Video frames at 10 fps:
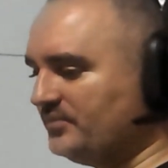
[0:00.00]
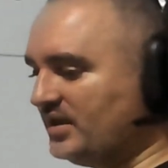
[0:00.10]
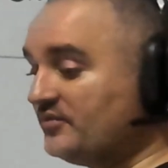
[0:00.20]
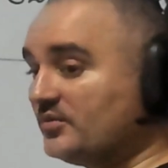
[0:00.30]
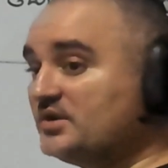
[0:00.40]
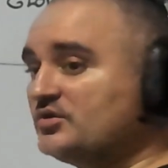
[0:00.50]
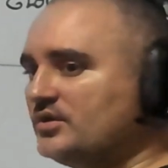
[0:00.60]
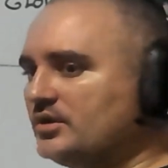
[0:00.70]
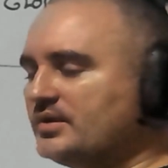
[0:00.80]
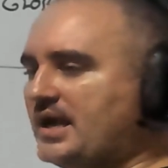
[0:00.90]
information
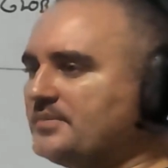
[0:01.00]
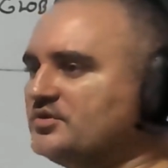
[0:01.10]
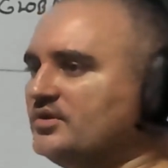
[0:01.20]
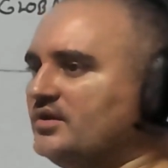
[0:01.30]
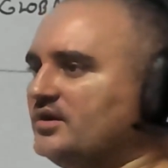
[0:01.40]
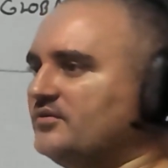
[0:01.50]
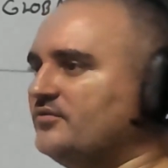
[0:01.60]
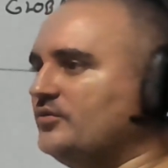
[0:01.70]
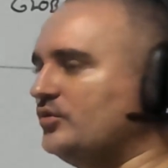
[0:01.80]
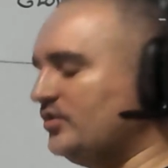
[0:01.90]
that you're capturing there
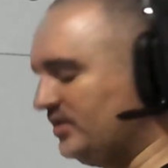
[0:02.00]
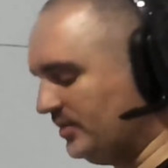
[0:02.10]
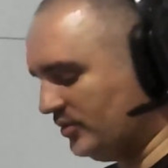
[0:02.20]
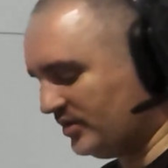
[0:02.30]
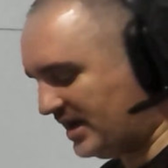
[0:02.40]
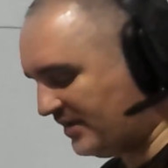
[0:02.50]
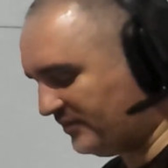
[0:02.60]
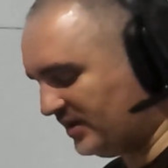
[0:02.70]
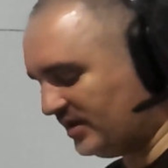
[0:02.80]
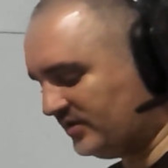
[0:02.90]
for
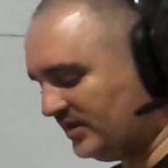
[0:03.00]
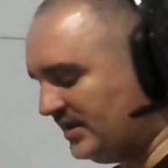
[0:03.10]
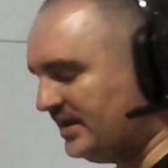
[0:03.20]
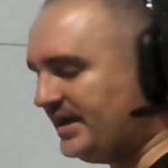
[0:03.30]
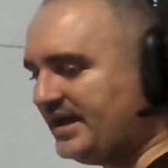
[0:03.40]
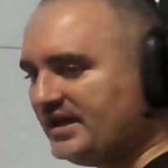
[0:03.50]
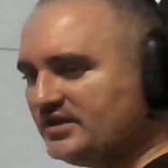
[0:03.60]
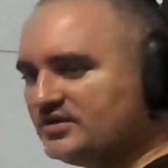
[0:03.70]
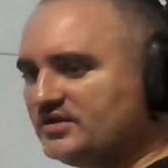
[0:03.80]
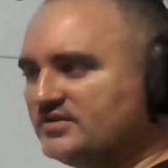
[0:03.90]
demographics,
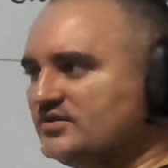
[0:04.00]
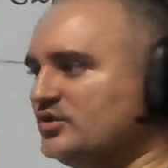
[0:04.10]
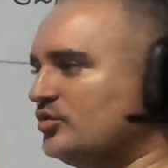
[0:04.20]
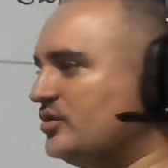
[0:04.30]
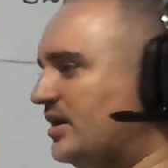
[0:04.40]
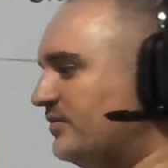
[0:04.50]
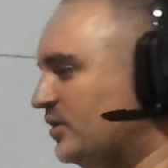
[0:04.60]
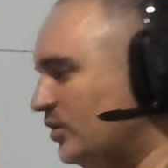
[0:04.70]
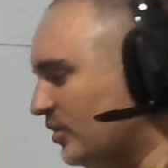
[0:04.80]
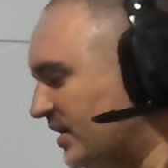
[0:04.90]
ages,
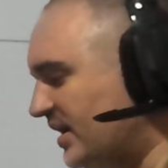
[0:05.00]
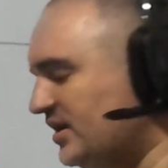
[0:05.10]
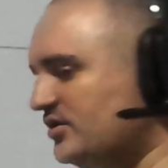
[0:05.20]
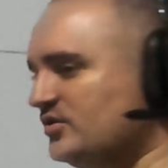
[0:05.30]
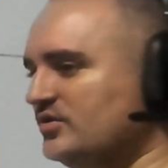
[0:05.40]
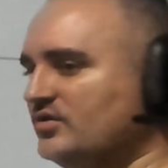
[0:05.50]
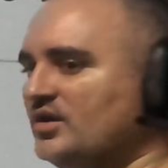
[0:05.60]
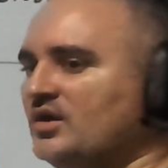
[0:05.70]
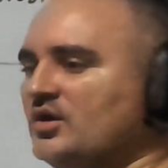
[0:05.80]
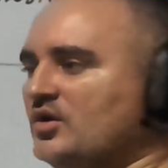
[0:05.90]
geographical location,
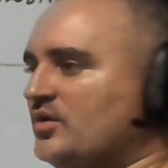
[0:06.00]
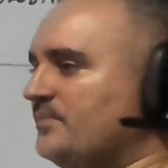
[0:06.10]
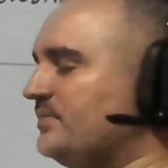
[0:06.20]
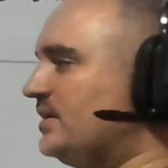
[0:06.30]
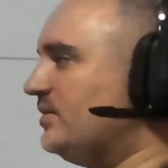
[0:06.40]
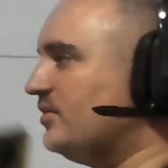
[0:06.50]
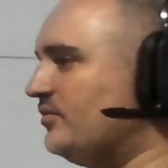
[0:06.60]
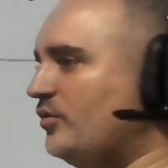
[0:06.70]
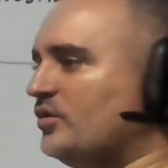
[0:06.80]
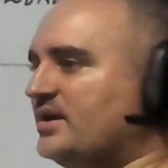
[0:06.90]

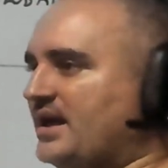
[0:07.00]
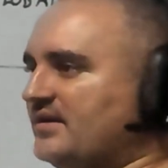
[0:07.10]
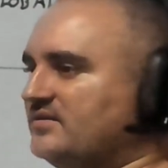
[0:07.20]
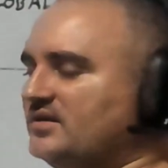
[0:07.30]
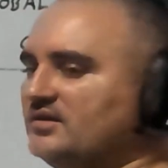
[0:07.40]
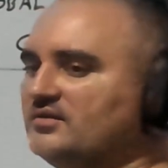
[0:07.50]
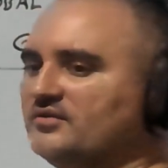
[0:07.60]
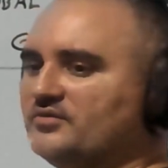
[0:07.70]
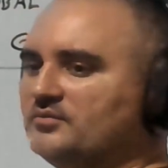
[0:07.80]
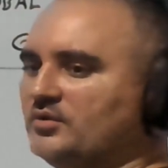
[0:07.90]
forecasting
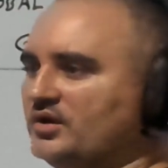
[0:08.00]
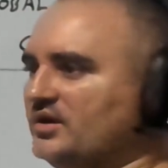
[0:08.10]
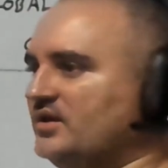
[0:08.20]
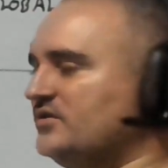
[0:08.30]
different marketing